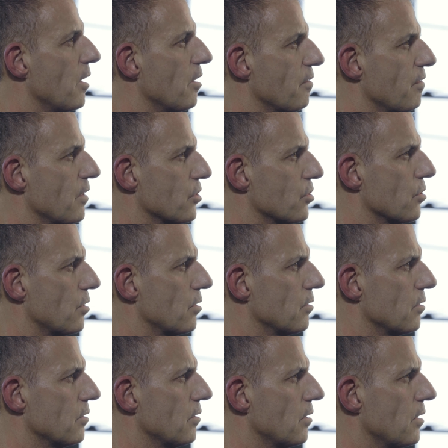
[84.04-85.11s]
beneficial
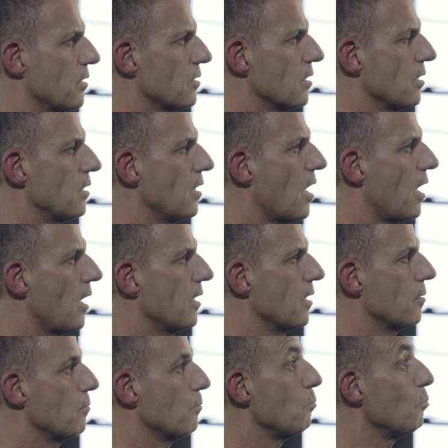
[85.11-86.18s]
to
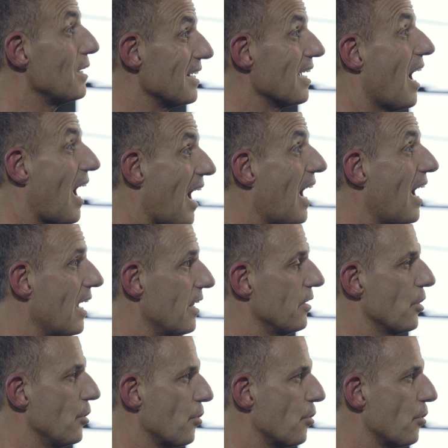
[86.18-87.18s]
not be on the